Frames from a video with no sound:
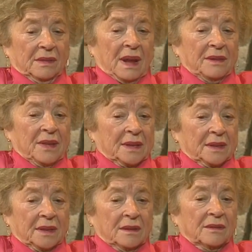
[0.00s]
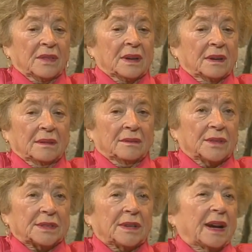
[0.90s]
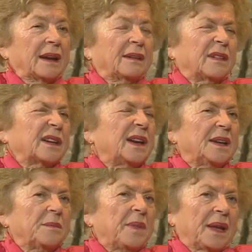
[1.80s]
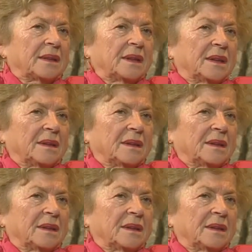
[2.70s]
I went when it was really bad.